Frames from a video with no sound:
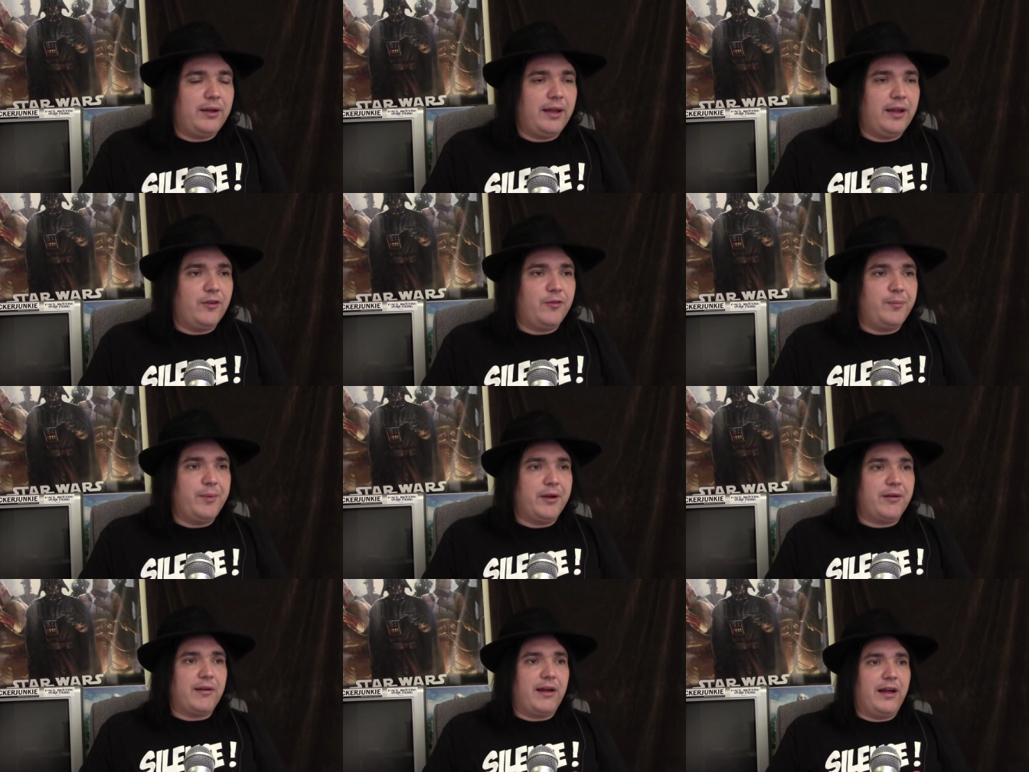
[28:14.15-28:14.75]
has
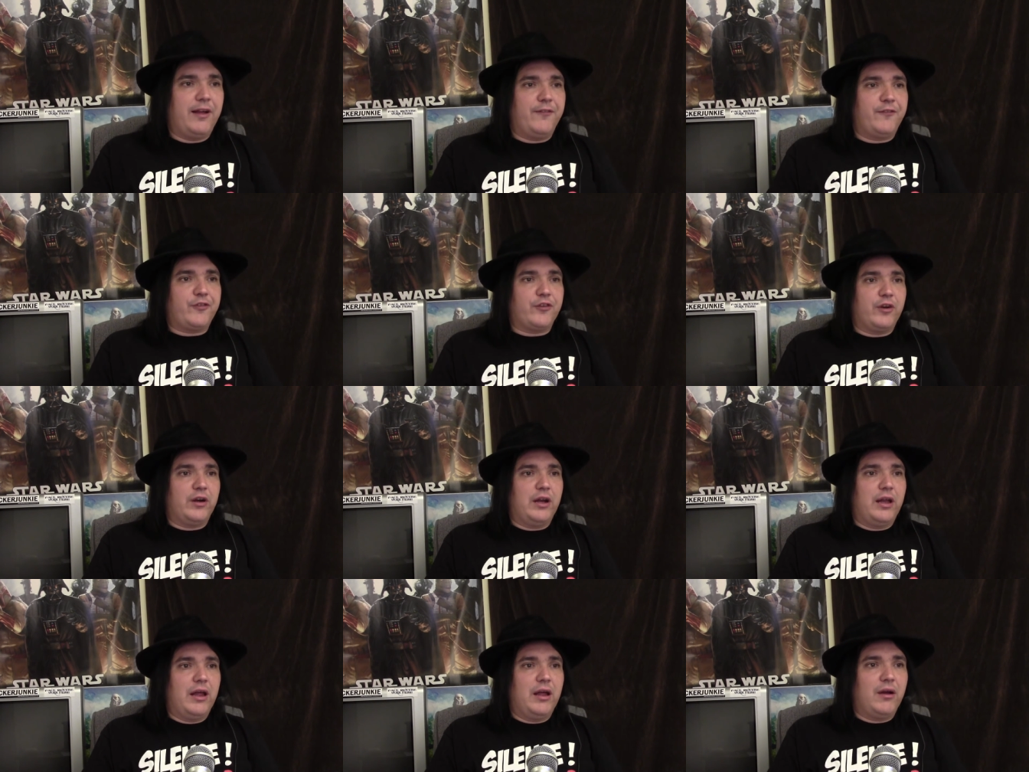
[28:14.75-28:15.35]
been around
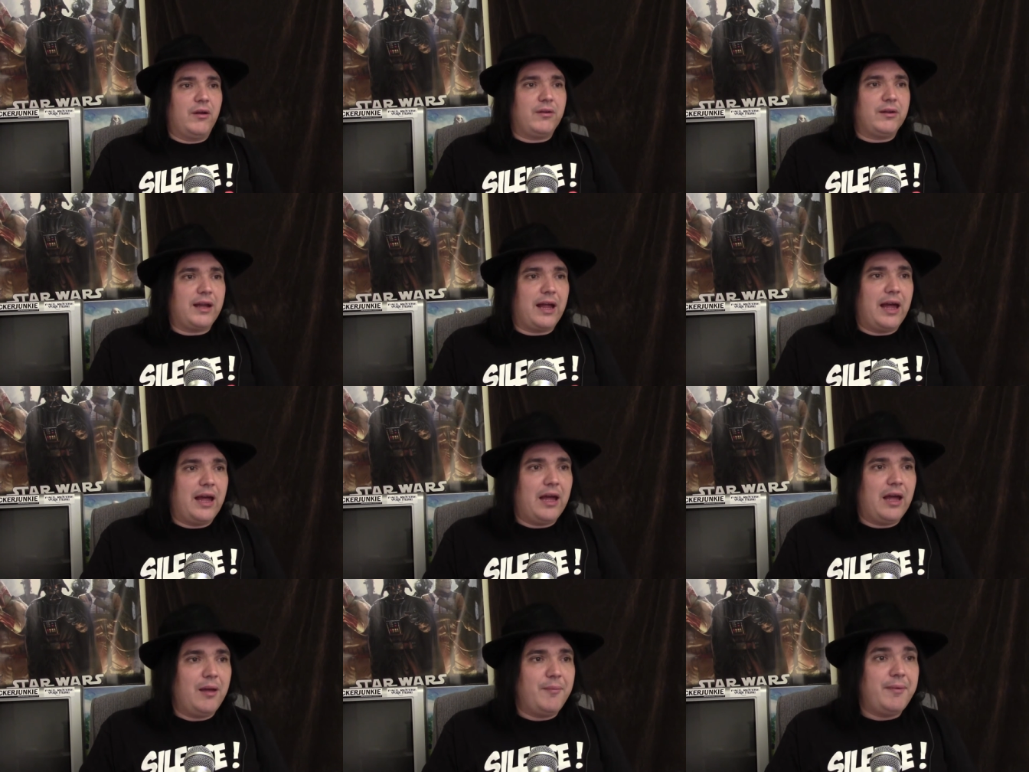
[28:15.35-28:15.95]
for a long
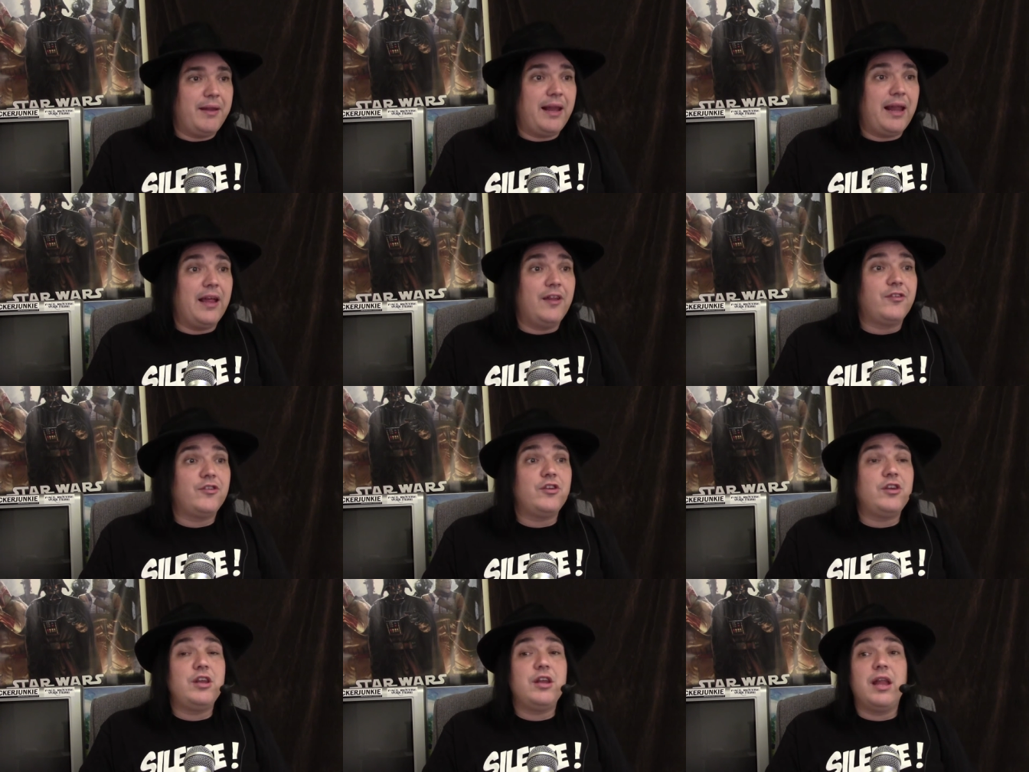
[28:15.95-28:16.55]
time and
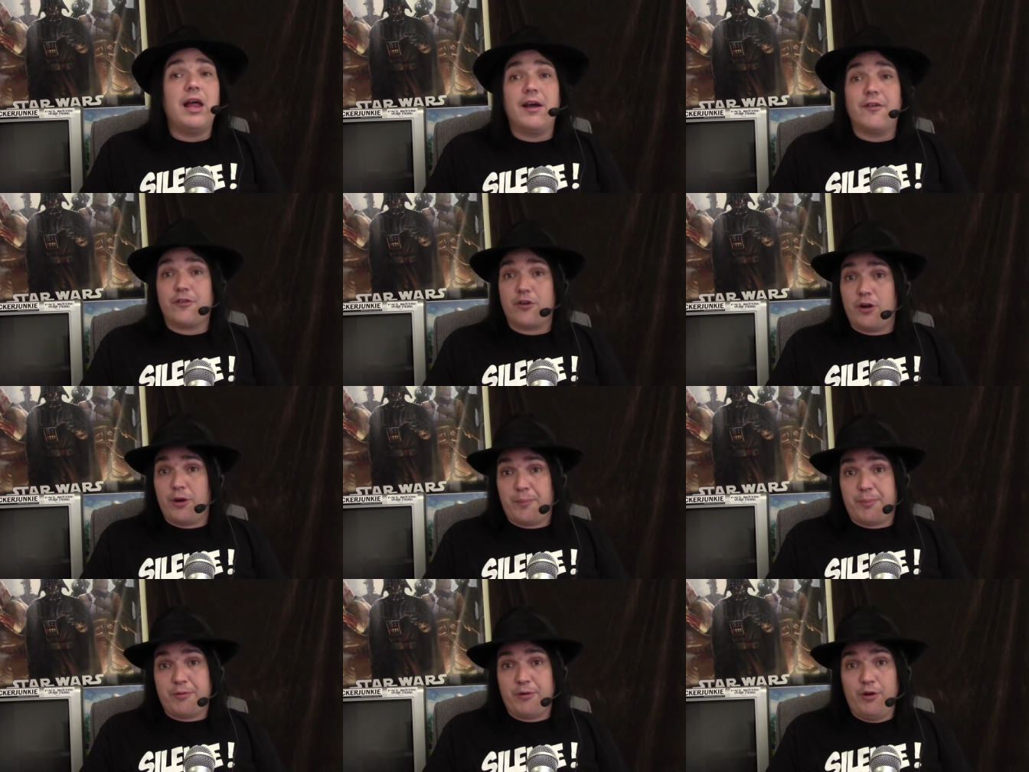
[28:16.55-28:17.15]
has
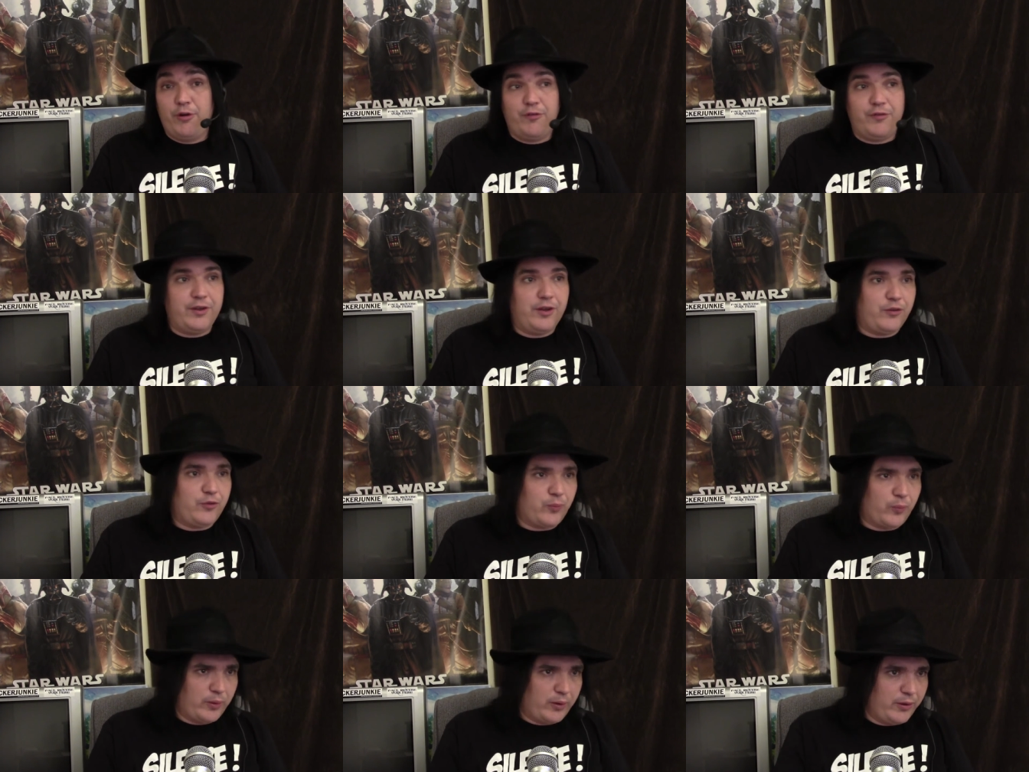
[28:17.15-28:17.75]
never proved
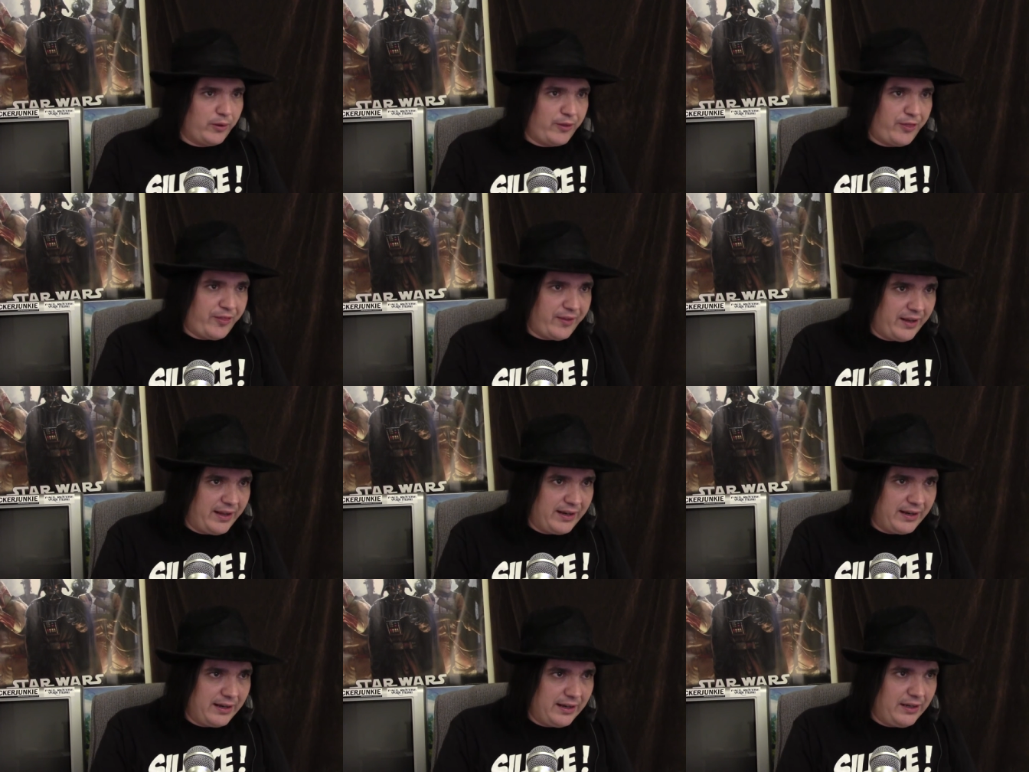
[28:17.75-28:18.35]
its worth
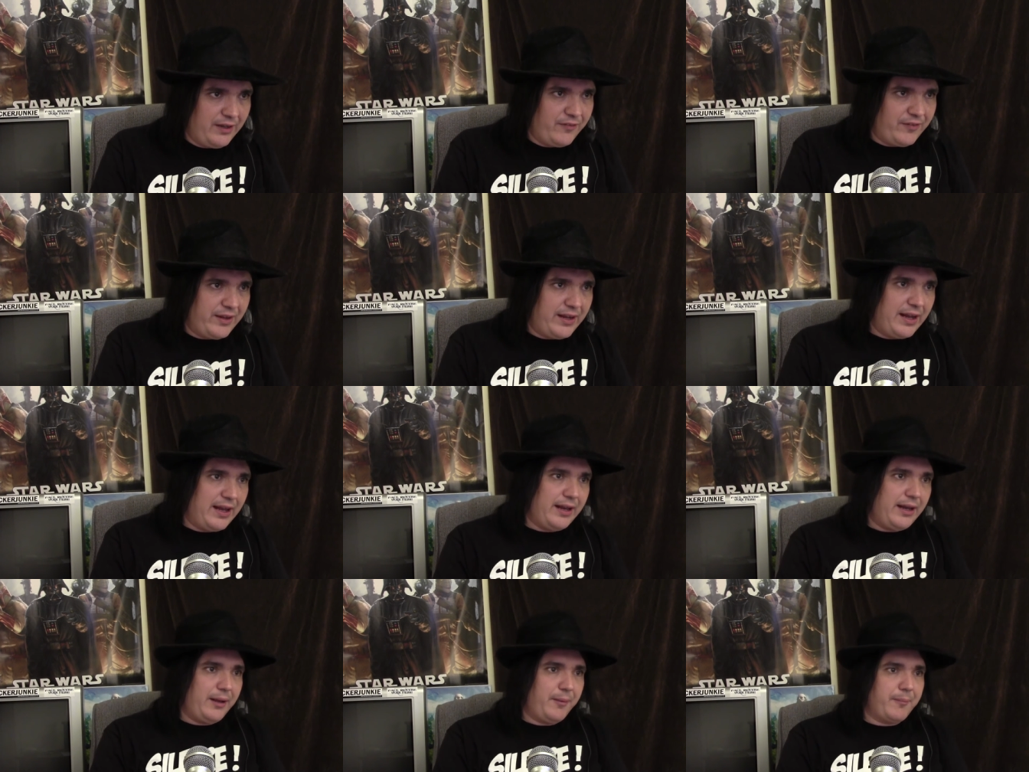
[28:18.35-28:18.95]
in
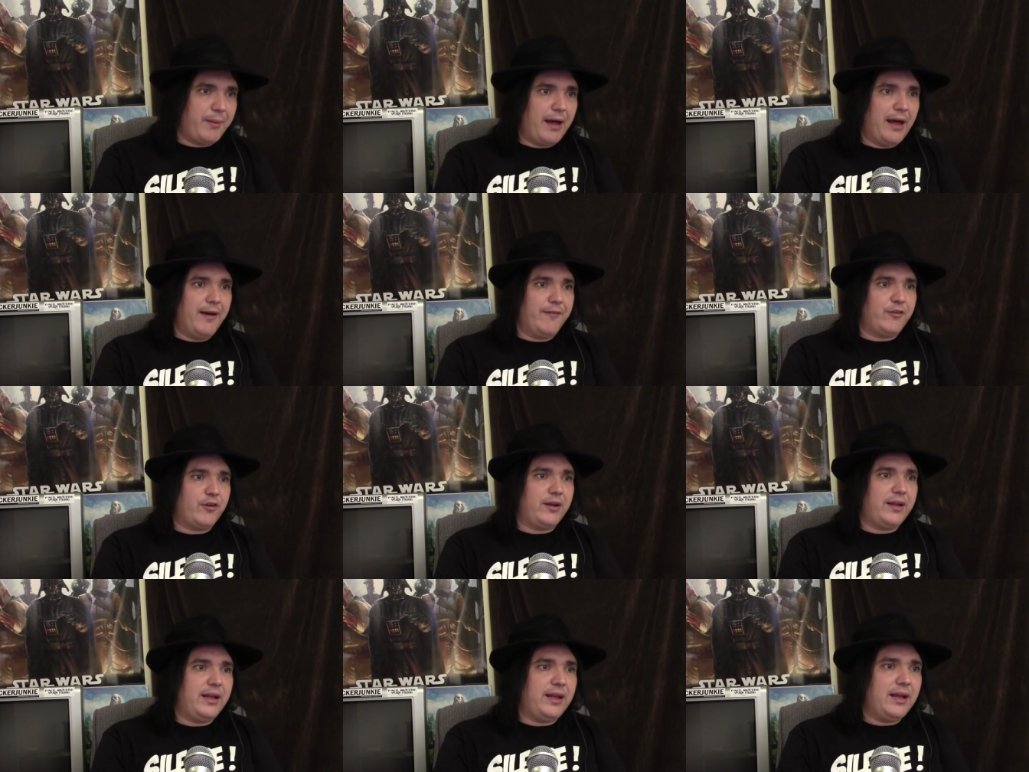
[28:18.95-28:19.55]
alleviating
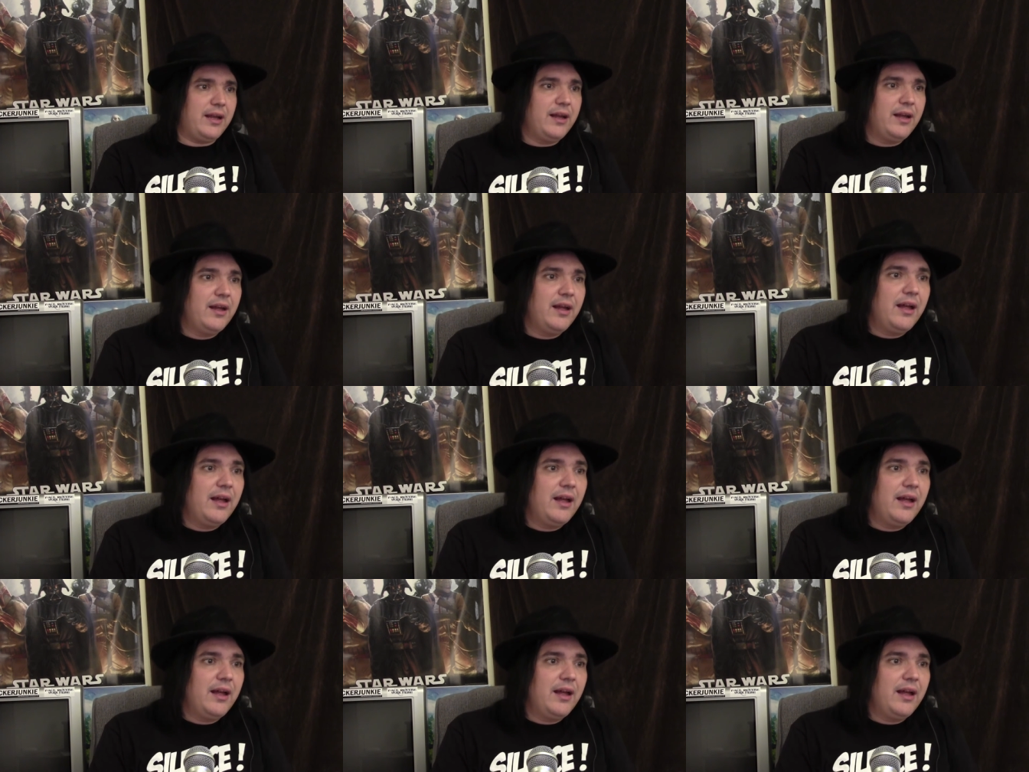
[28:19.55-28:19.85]
poverty.